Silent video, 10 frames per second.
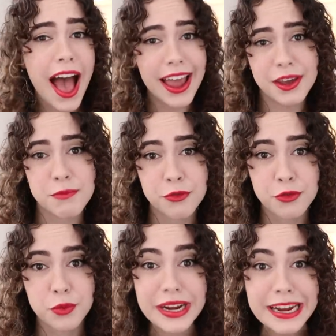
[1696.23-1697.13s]
I am
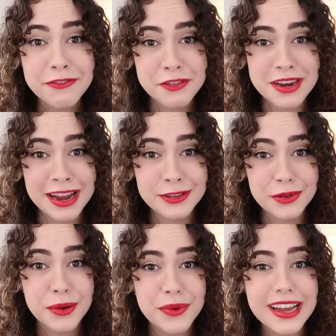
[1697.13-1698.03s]
free for the next
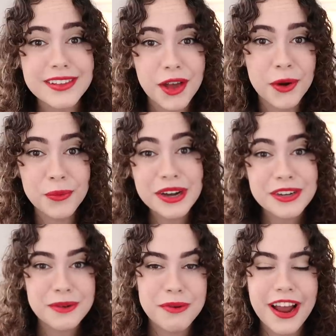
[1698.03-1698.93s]
three weeks on
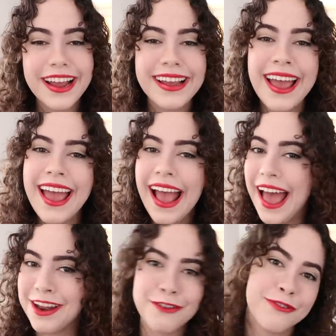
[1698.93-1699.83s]
winter break,
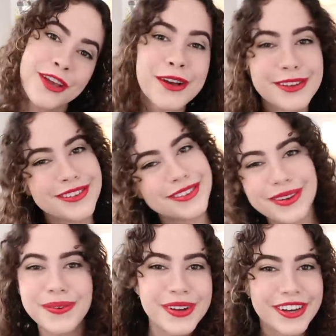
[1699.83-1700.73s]
and it feels
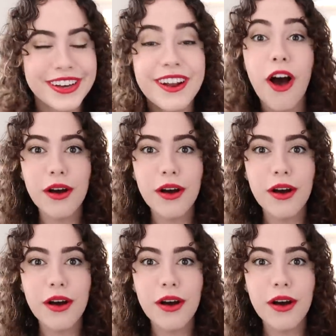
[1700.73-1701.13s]
so good.